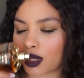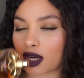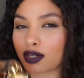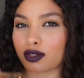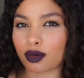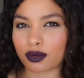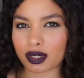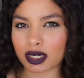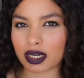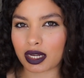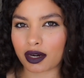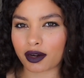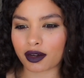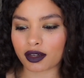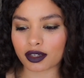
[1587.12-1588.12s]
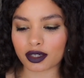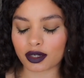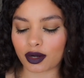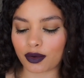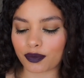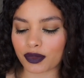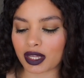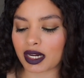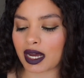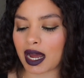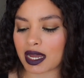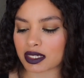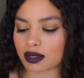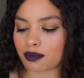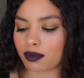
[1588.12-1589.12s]
a note in here, you know? It
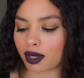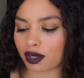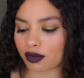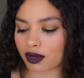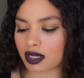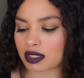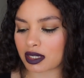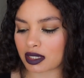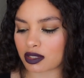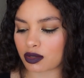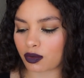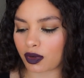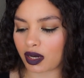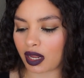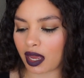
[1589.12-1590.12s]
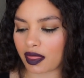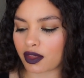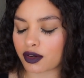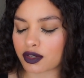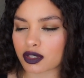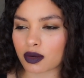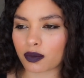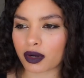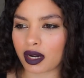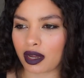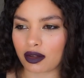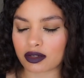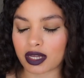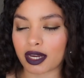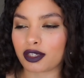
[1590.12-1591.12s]
has a buttery scent to it. And there's someone
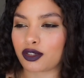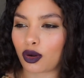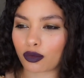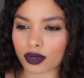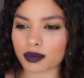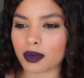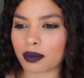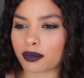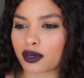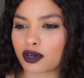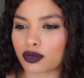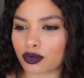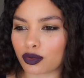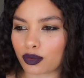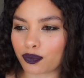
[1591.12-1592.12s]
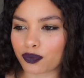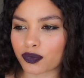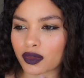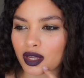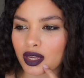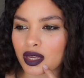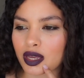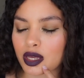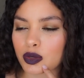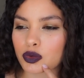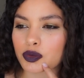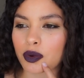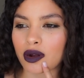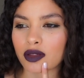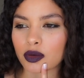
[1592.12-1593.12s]
else, I don't remember who. It
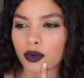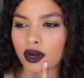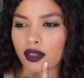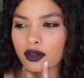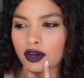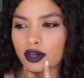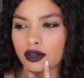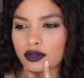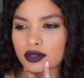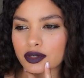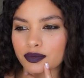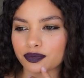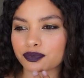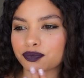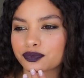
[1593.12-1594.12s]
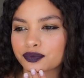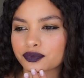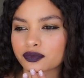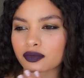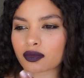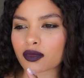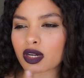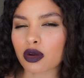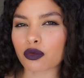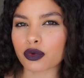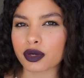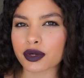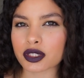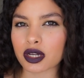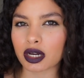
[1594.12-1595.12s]
was probably one of the girls.
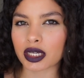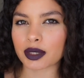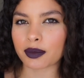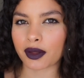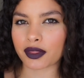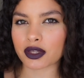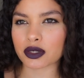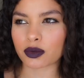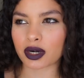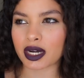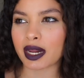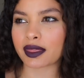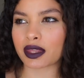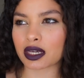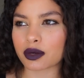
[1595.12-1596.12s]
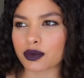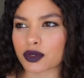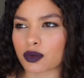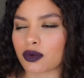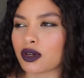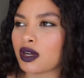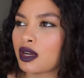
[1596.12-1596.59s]
We were talking about this one and I think it was,